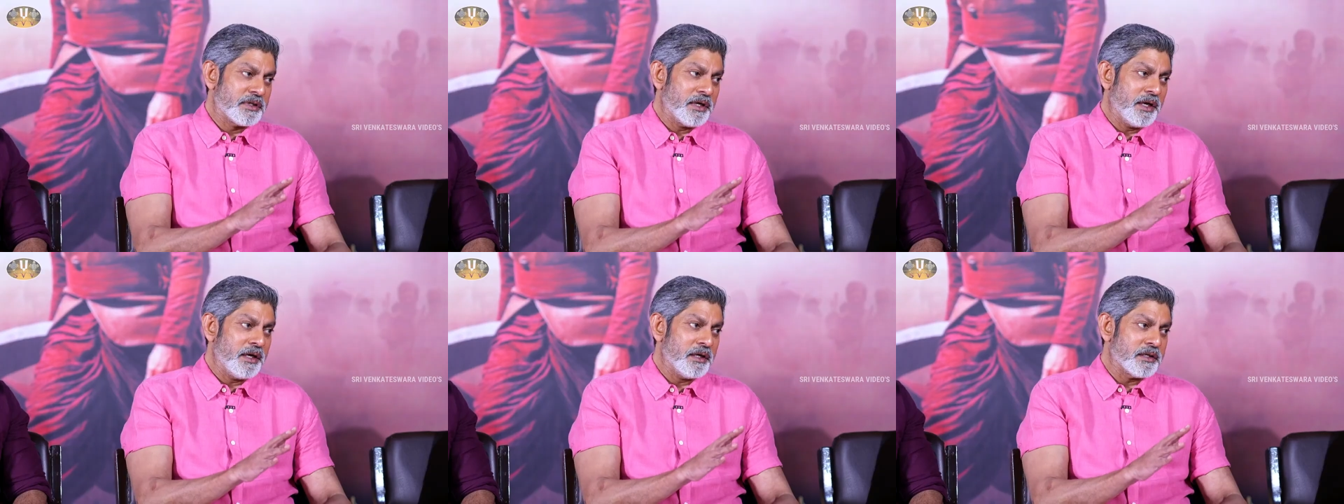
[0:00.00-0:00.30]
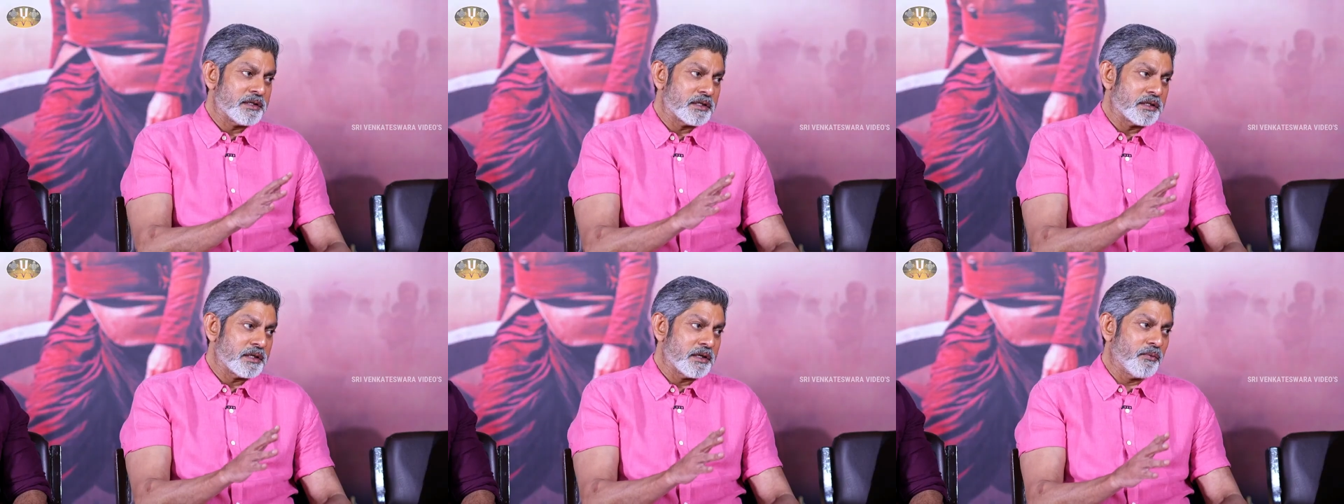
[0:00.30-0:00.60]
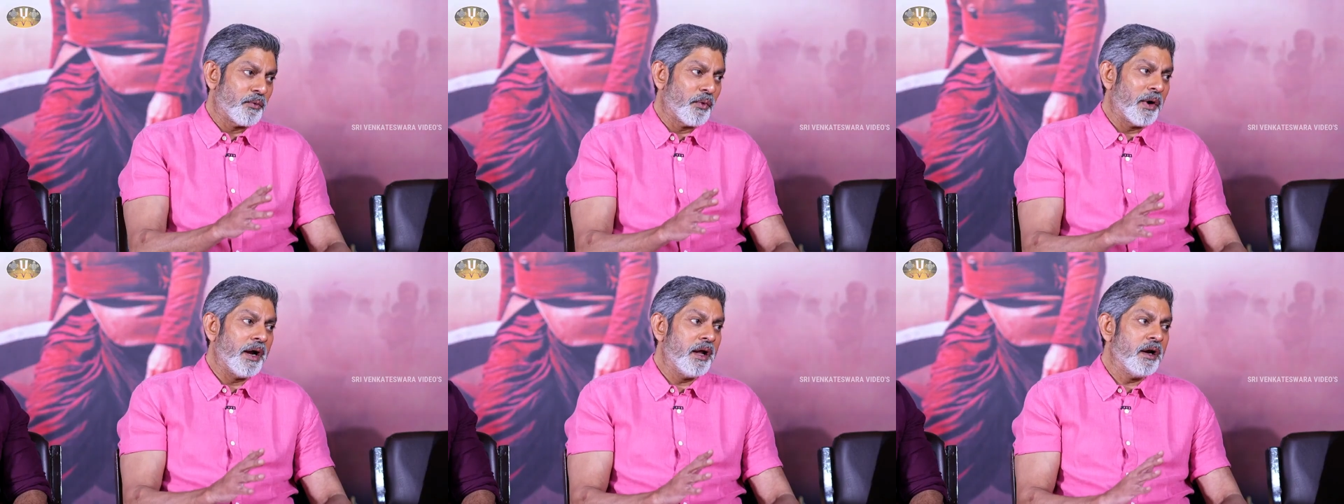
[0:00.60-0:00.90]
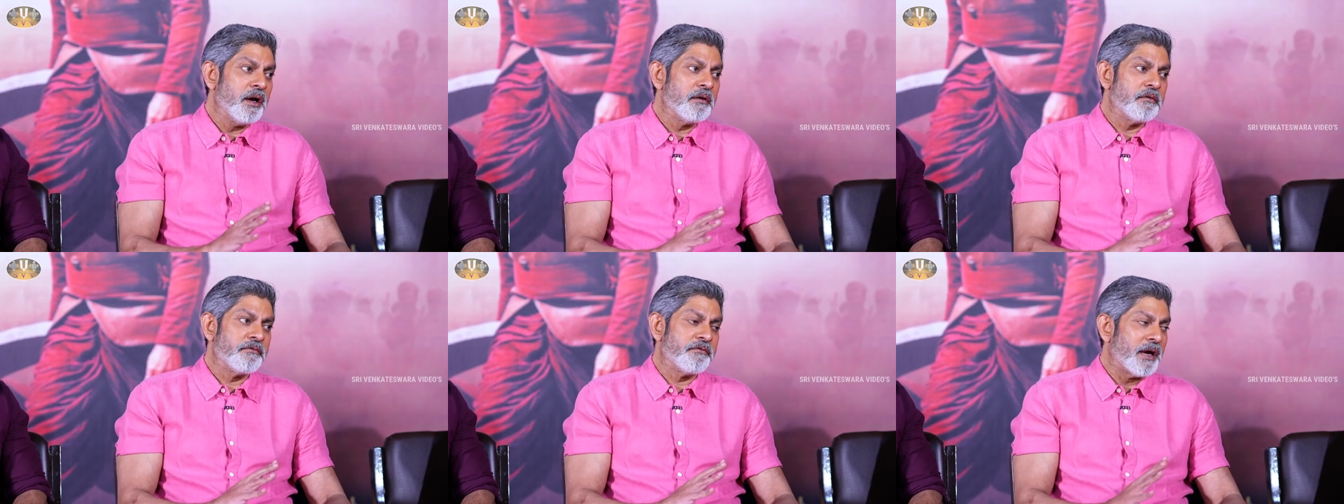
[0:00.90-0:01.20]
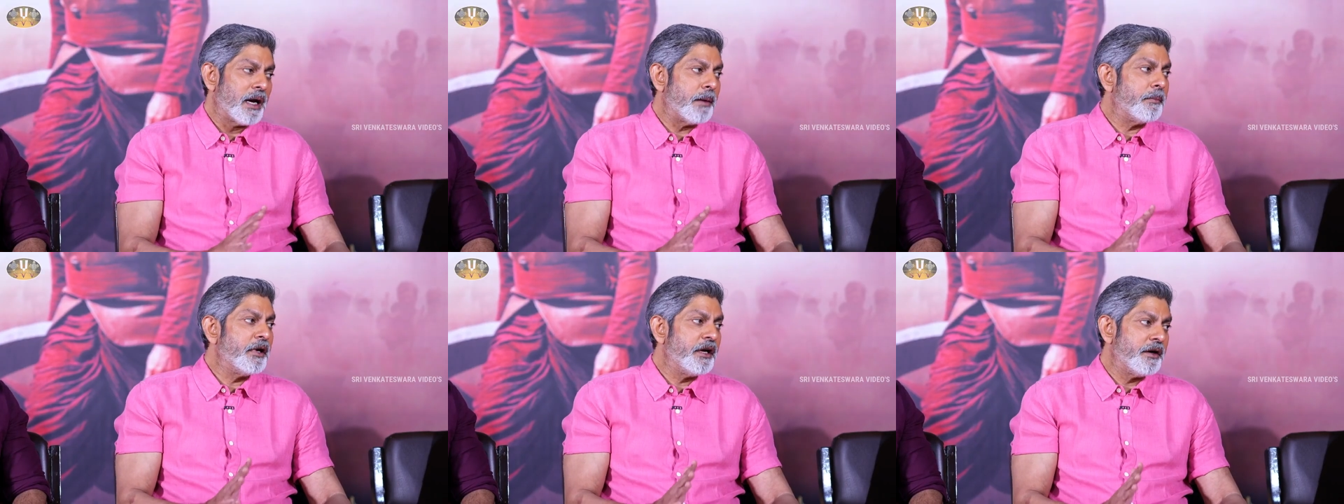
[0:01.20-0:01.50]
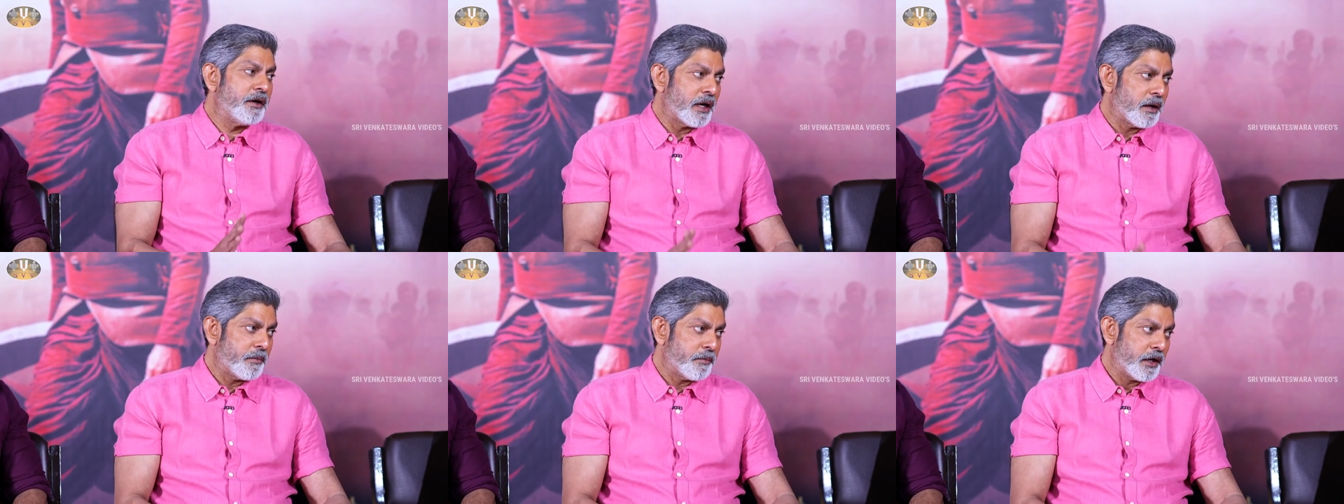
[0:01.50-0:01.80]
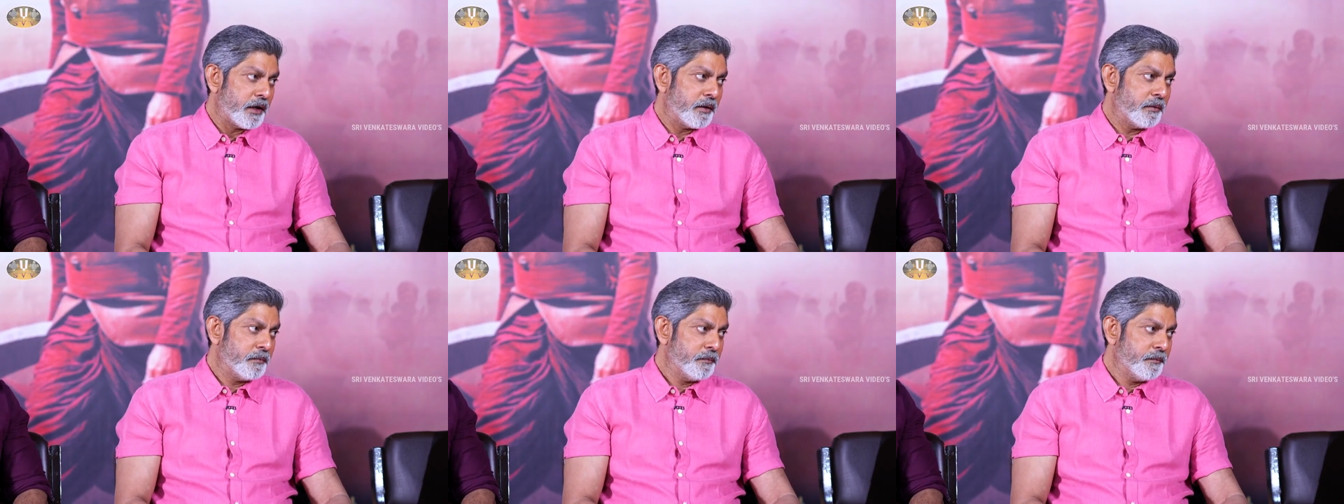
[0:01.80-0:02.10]
say it's a violent family
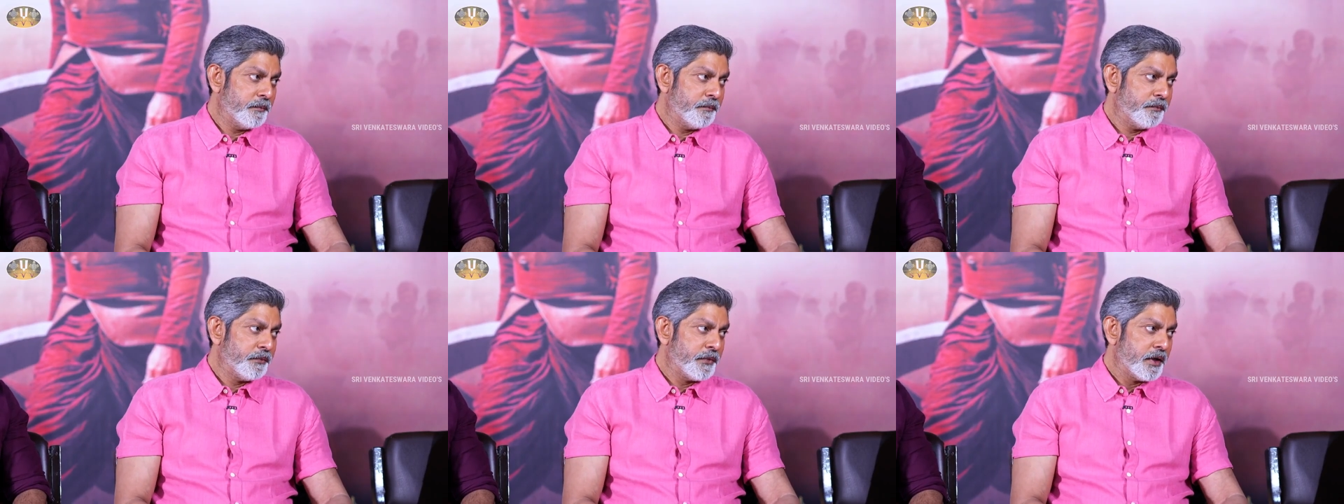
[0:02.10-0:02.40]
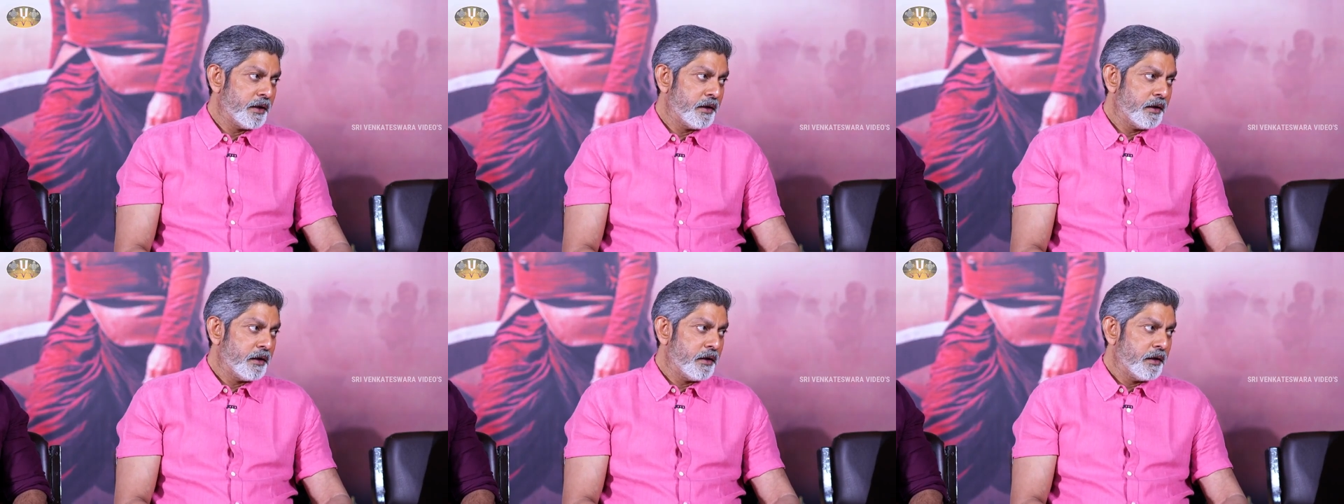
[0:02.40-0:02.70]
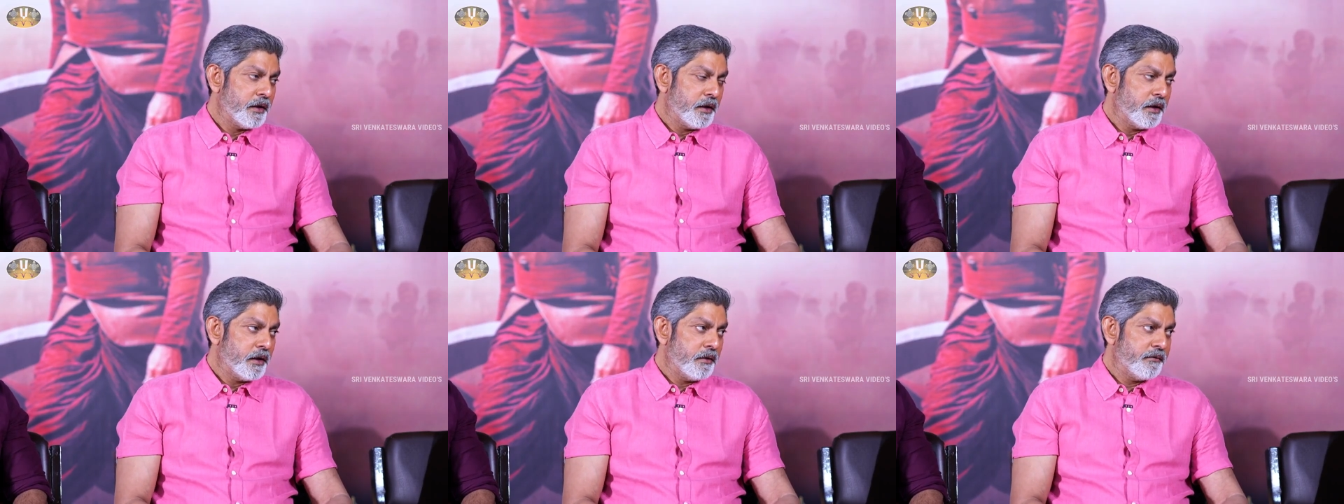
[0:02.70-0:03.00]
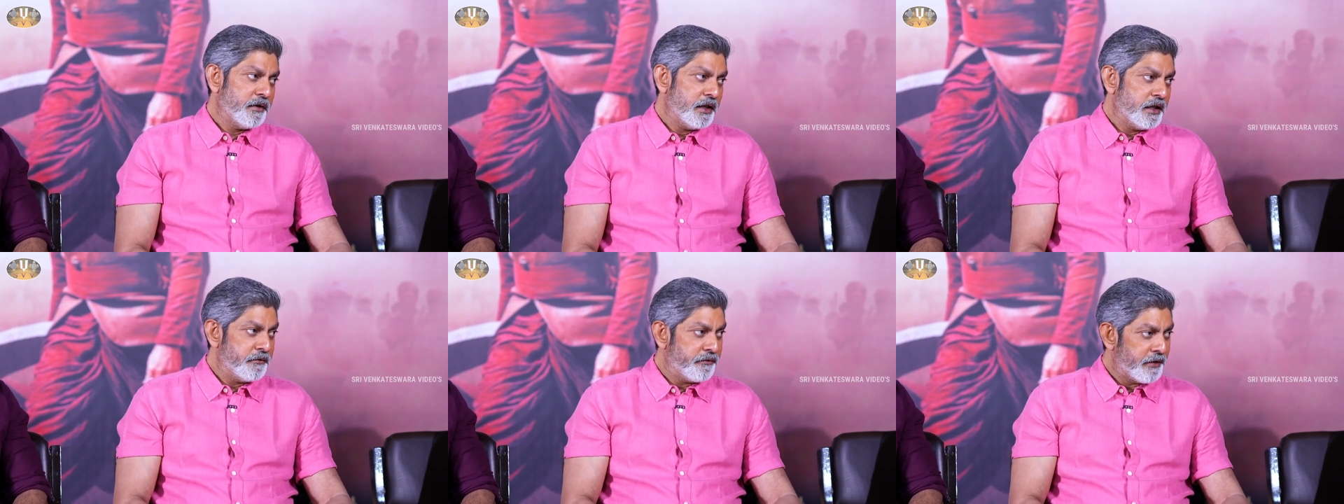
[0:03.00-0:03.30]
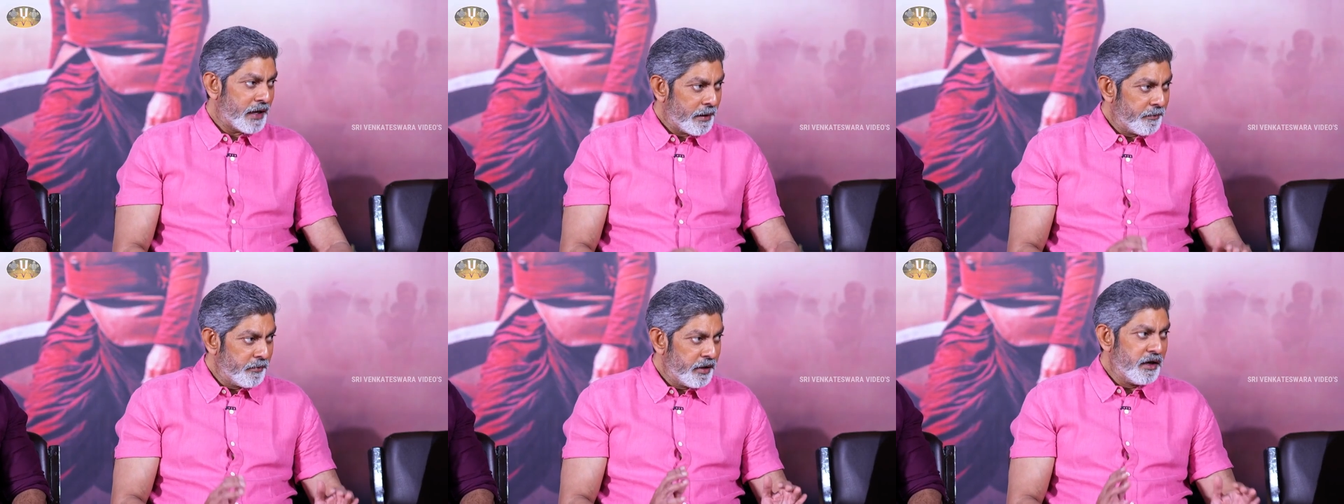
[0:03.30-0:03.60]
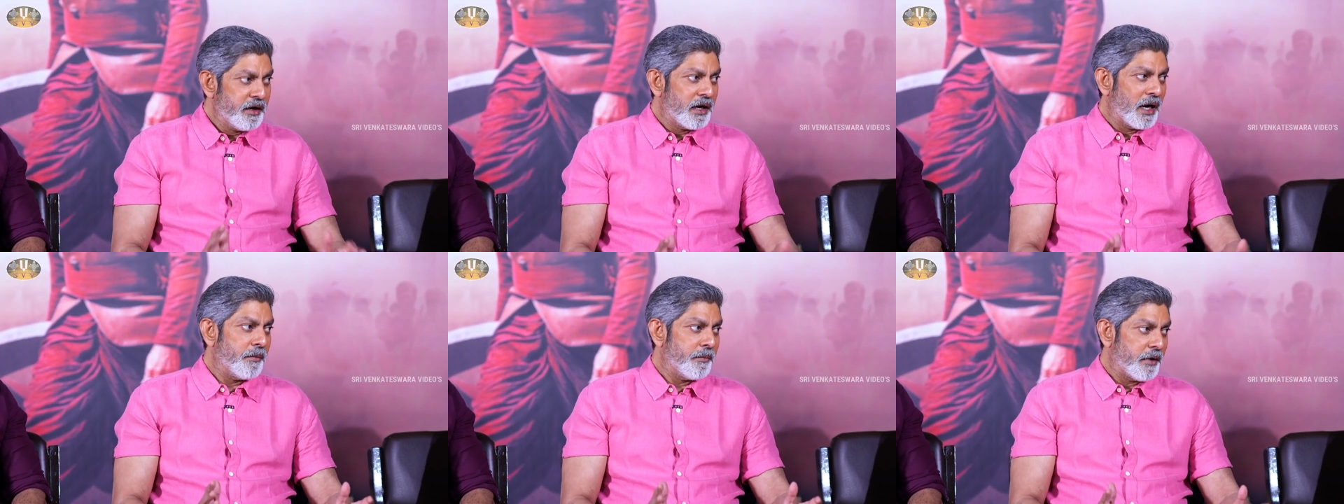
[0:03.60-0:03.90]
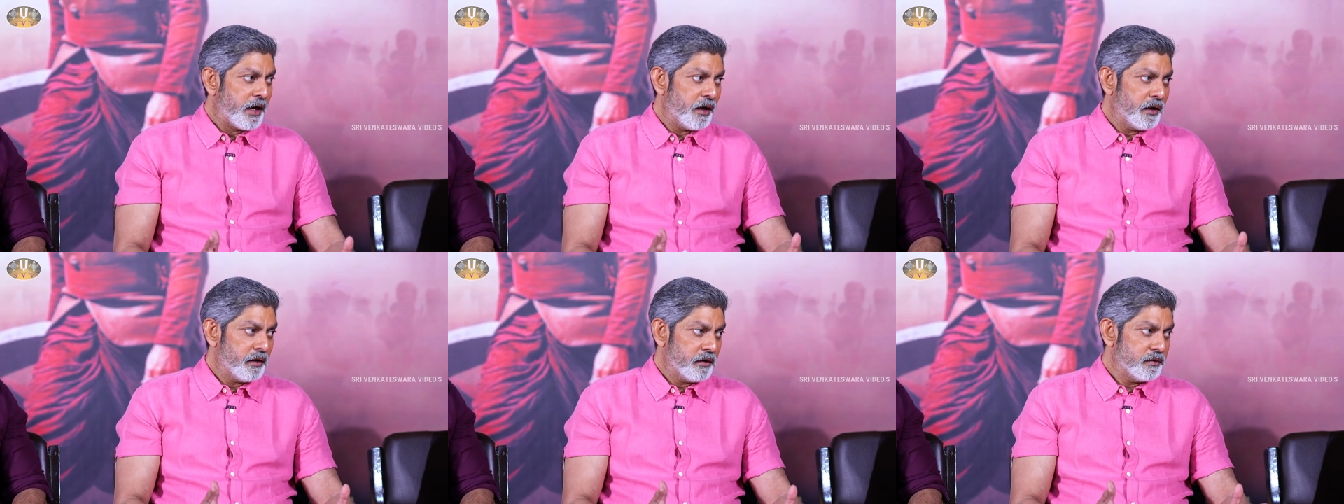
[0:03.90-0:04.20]
drama. Idi family drama.